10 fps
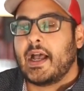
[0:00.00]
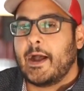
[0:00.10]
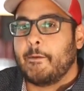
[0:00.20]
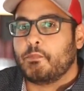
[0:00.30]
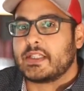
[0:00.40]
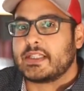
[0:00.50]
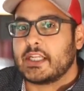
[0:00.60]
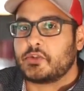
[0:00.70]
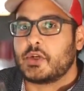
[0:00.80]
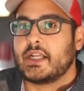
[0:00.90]

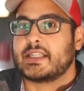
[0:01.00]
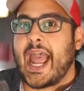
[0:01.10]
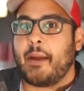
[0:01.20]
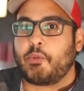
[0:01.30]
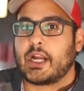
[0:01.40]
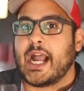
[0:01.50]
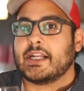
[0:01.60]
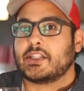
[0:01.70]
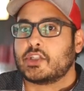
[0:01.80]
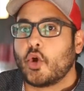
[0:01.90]
citrus,
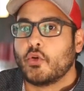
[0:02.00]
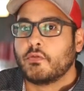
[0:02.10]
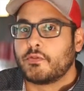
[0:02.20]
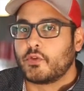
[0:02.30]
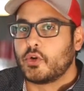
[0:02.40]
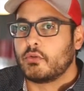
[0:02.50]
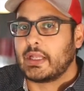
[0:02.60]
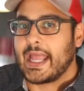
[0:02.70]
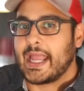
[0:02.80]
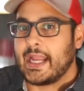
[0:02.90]
apricot, stone fruit
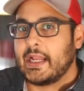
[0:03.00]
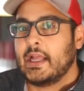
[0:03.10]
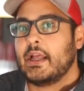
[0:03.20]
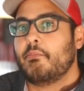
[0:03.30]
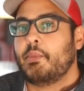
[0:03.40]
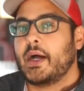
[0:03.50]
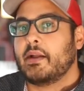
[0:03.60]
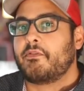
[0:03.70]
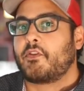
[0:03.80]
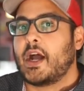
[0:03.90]
lane.
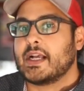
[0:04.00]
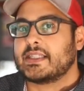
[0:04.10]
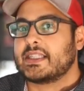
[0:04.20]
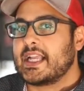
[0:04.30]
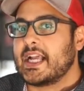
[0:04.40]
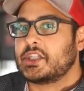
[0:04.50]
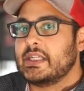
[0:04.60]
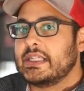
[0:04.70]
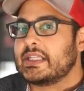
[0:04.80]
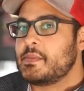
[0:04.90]
But for us, Sketch
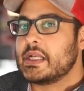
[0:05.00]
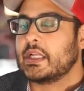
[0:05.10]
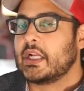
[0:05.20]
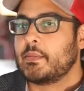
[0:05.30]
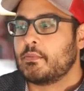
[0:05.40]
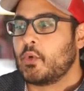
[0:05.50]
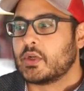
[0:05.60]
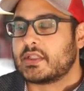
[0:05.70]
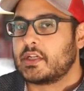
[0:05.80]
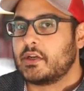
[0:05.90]
needs to be a little bit more
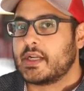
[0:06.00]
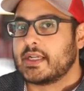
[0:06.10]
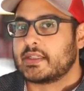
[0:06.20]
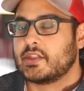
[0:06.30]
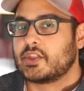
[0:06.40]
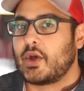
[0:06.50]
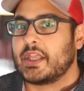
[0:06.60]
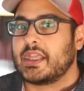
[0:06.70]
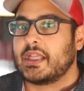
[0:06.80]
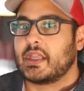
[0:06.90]
serious. And so I
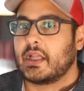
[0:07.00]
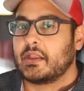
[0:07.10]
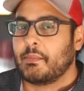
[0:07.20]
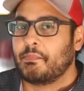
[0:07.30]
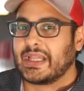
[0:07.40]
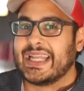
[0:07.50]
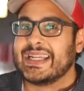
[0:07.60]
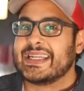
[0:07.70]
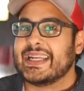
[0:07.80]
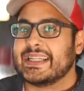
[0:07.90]
think the
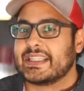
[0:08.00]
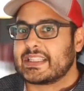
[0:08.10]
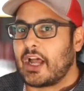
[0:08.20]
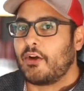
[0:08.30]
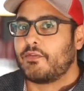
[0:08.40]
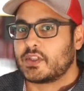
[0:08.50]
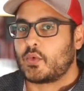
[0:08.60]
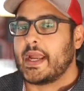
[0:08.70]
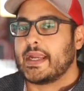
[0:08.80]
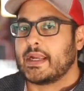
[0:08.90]
blend itself is
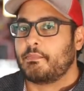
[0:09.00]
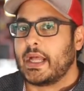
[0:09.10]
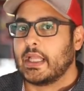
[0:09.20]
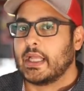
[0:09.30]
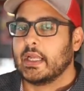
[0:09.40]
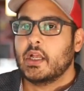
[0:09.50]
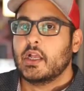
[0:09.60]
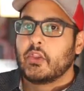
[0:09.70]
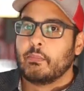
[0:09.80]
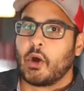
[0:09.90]
quite compelling.
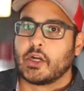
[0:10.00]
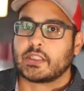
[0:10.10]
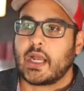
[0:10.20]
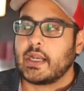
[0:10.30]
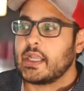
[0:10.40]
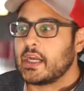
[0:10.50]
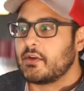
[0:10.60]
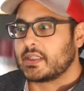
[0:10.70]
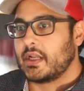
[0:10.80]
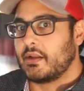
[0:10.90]
The Marsanne here
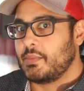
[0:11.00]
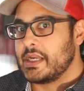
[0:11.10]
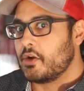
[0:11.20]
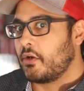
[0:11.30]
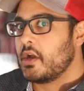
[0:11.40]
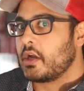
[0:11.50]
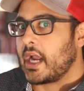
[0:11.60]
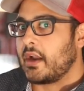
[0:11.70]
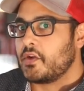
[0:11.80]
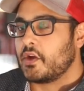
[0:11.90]
is going to be your
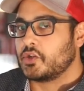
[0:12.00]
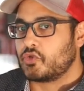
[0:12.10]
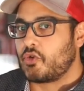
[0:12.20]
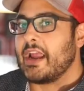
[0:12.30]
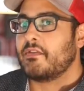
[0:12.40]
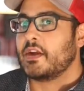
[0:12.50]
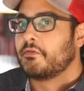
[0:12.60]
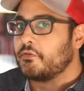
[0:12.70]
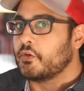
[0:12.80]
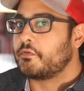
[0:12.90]
kind of your driving
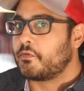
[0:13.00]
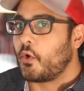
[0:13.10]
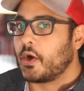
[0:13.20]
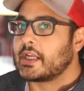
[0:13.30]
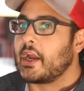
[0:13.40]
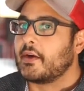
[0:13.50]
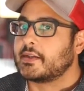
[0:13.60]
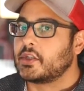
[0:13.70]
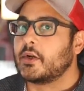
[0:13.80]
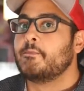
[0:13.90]
fruit forward
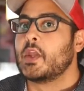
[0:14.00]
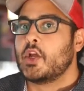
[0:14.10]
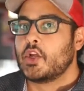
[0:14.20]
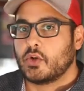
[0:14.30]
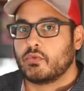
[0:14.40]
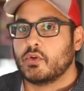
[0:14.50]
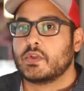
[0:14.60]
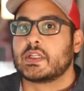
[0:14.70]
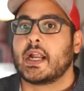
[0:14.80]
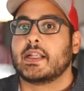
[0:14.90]
character. Your
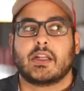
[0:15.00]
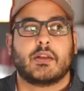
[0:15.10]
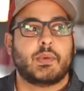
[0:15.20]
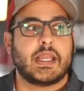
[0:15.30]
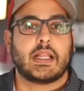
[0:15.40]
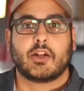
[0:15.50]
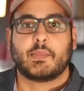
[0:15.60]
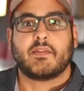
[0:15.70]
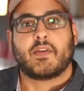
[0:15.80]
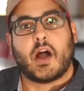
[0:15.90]
Roussanne is going to be a little bit
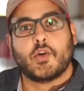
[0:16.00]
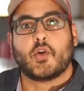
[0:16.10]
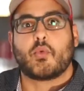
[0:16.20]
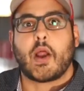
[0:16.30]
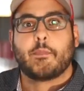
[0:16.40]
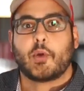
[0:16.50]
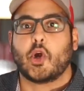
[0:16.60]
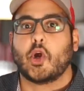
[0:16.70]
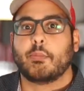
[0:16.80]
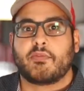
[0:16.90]
of an underripe
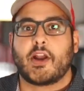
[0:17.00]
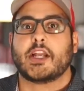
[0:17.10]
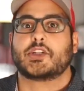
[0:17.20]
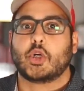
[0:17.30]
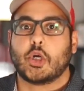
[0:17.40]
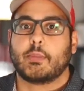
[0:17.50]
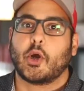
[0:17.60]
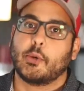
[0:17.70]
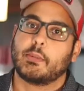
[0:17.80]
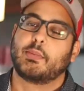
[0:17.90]
herb, fresh herb
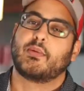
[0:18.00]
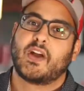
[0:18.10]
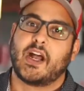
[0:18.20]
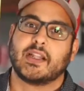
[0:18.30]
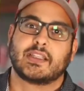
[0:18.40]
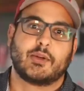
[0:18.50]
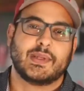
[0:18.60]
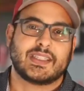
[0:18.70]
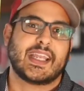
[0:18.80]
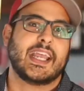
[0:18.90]
de Provence, a little bit
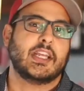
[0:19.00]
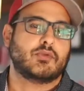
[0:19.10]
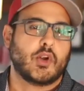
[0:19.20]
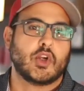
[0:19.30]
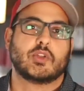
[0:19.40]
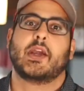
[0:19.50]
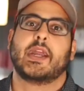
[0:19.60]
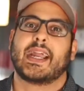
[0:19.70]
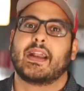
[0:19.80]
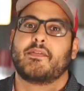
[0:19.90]
sage, rosemary,
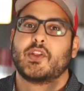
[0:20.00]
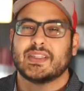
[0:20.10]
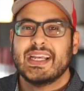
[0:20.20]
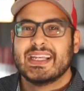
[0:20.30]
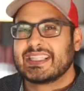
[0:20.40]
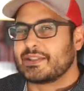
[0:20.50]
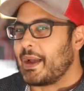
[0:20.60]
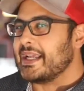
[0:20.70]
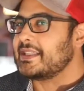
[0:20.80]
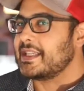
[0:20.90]
kind of those
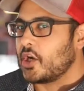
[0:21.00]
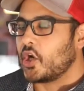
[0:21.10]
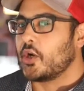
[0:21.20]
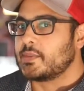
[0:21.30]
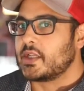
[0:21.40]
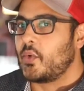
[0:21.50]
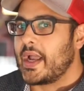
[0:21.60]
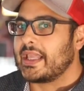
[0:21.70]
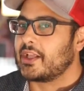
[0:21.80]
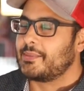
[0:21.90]
spicy herbs in a way, a
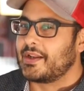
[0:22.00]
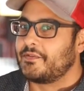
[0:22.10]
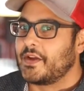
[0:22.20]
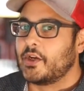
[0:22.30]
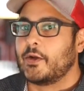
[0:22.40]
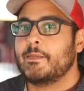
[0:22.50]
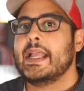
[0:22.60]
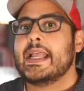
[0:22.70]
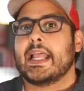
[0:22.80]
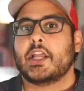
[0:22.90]
little bit of fennel.
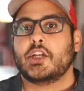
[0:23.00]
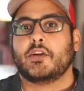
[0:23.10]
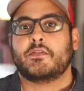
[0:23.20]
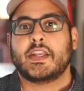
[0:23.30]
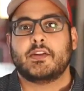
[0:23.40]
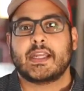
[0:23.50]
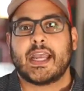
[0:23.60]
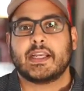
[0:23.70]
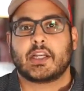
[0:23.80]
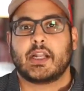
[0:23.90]
And then your Viognier
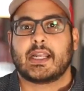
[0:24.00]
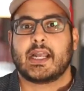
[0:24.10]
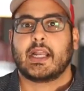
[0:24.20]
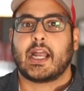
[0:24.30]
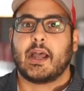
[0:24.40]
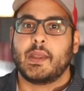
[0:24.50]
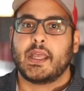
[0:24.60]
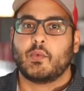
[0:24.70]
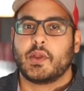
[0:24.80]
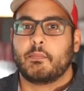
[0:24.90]
is going to kind of come in
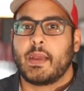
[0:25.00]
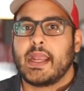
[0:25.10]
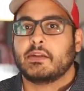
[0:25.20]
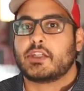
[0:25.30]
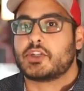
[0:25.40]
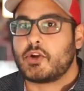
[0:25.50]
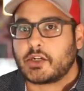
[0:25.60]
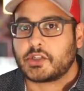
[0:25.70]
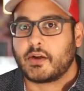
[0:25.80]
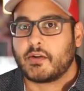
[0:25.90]
with the main
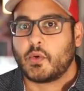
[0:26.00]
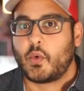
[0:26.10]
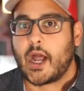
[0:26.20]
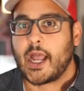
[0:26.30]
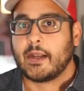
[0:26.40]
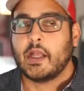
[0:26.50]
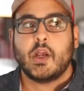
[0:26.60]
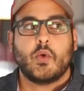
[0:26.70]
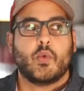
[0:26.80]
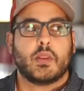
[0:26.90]
structure of the wine
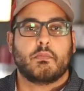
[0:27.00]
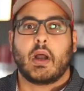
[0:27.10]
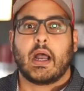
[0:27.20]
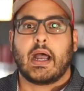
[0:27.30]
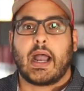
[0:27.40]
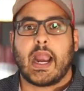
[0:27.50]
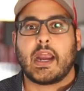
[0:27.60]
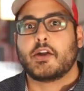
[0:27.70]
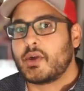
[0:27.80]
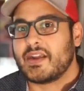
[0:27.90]
with a higher
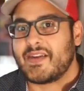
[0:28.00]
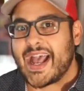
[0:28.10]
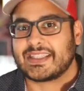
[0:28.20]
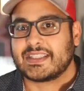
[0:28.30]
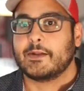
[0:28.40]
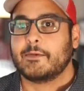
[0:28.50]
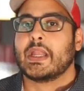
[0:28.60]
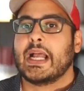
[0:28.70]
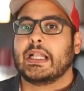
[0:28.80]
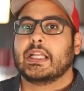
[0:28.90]
degree of acid,
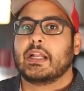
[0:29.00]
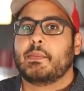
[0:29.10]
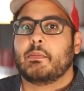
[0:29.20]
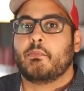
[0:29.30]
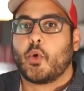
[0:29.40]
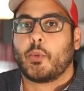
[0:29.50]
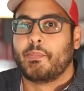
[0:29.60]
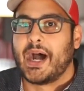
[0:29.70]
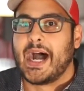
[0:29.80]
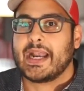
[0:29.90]
a little bit more
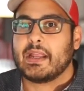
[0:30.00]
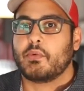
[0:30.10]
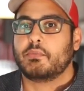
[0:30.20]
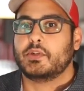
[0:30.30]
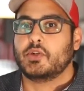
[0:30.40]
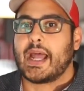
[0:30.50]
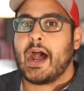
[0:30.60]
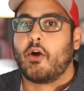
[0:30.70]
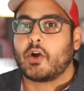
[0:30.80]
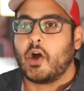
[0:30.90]
body due to
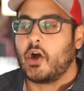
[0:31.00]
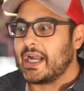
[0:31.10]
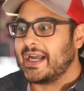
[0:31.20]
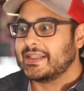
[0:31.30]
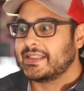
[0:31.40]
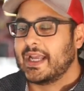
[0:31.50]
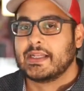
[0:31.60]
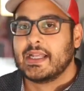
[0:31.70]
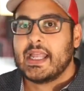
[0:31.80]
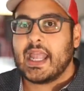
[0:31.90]
alcohol content,
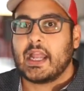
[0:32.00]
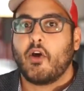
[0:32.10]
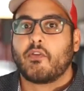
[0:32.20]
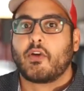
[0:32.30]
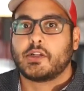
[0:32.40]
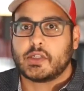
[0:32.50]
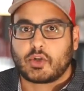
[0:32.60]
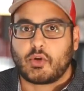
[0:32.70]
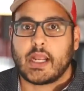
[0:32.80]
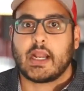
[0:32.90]
and overall just
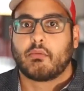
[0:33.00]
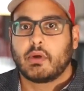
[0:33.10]
create a really